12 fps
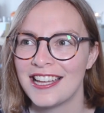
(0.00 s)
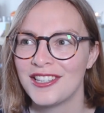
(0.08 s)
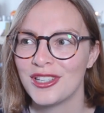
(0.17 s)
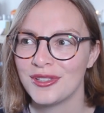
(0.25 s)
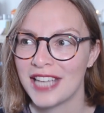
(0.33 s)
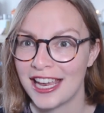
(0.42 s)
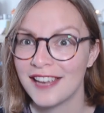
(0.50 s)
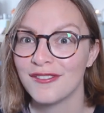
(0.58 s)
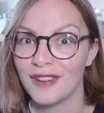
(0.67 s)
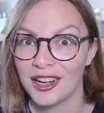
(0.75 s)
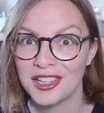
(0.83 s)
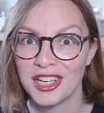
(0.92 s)
to take
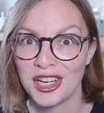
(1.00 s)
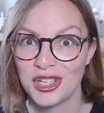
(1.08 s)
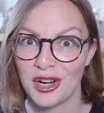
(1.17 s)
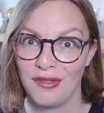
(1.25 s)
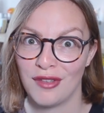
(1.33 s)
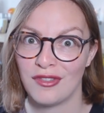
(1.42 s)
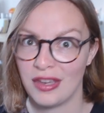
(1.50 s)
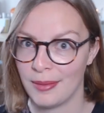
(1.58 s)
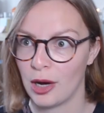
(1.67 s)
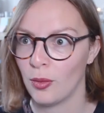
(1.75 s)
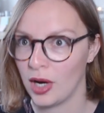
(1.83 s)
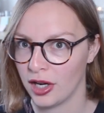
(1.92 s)
advantage of the
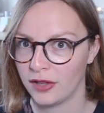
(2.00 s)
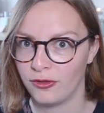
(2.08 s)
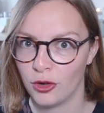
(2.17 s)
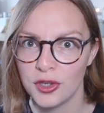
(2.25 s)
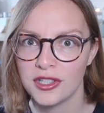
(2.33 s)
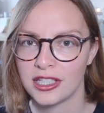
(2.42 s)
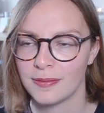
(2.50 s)
female workforce,